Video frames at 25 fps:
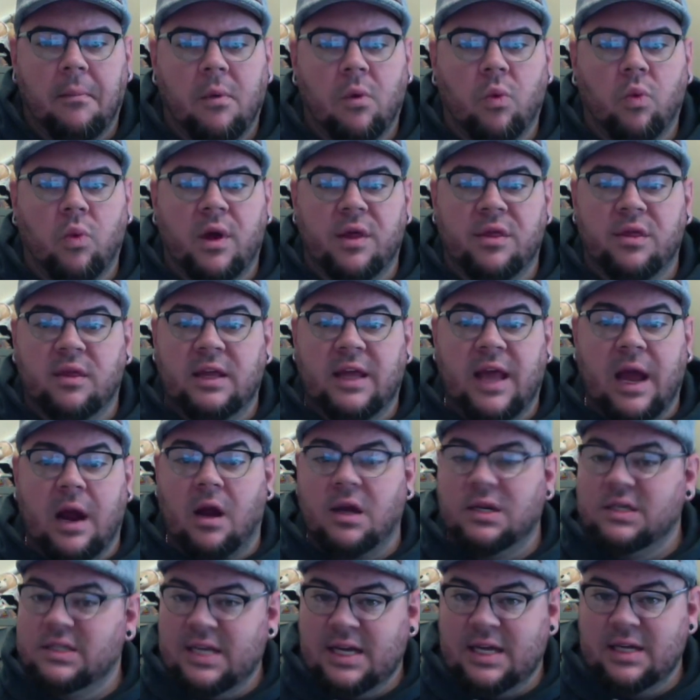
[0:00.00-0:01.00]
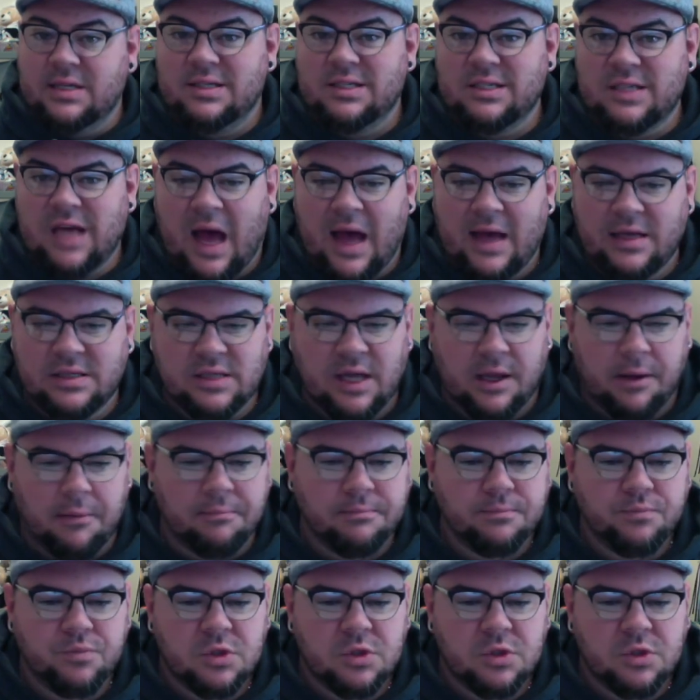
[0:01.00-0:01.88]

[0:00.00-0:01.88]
with guaranteed sizing.